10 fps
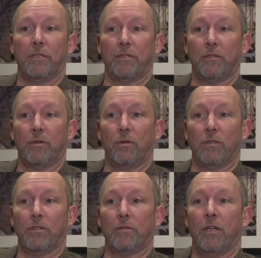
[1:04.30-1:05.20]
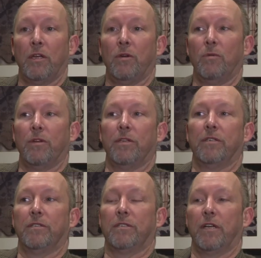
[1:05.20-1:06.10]
into the course, where
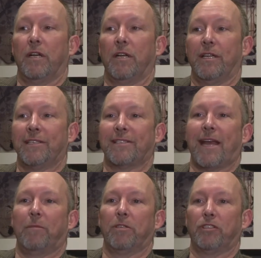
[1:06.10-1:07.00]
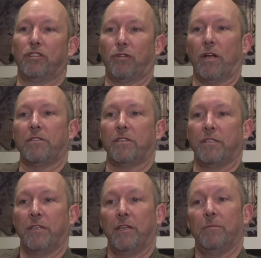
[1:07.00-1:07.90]
there's uh, an established
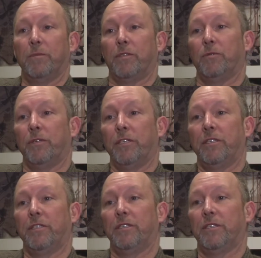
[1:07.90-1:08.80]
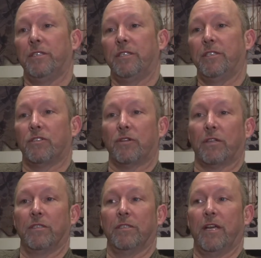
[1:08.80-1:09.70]
trust between the
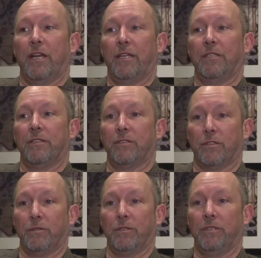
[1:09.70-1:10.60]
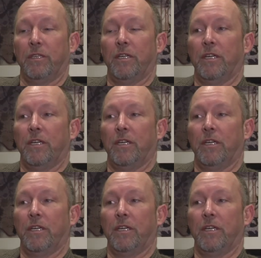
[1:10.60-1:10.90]
instructor and the student.